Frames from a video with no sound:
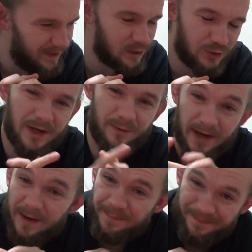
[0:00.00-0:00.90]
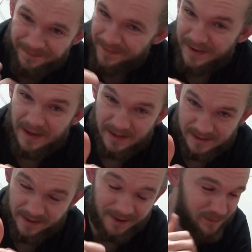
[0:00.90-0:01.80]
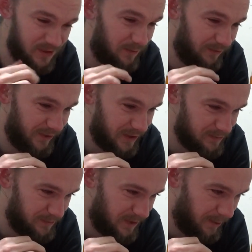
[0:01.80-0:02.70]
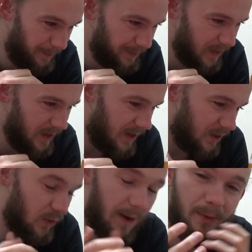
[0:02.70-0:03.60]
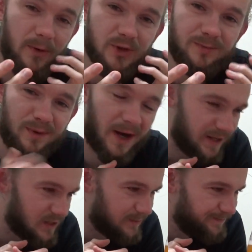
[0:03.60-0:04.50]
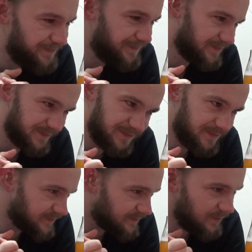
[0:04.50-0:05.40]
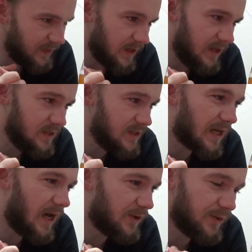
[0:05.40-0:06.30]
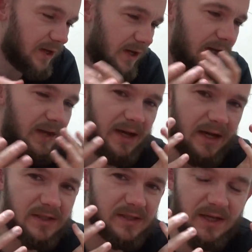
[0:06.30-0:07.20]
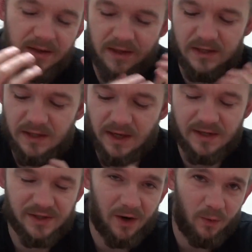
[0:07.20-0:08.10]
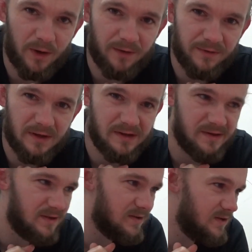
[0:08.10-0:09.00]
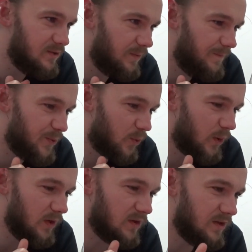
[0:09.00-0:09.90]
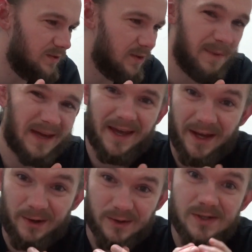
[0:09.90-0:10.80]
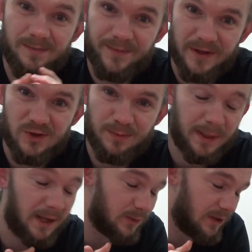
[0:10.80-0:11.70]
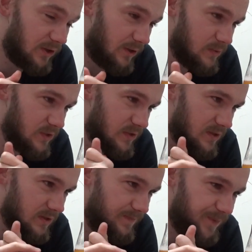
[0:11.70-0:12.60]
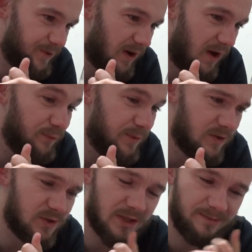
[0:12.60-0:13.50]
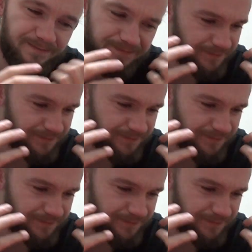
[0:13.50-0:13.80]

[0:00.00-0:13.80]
Straight away, it's a thumbs up for this beer. You know, I'm not surprised. Ise Kadoya as I said, these guys are one of the you know they're one of the the big hitters in Japan when it comes to the the craft beer scene,